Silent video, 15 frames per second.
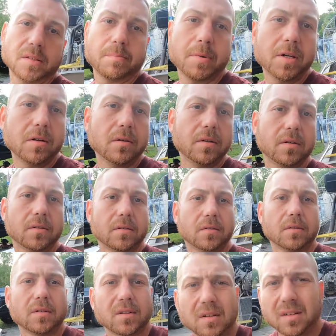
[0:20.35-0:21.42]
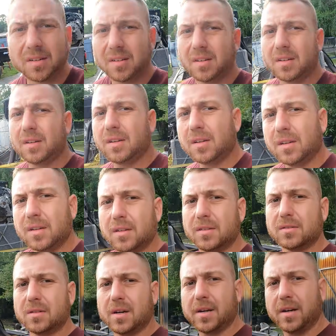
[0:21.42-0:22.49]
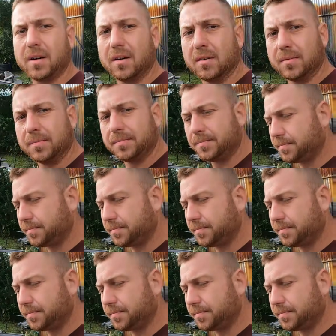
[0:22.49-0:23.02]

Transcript: build is right here.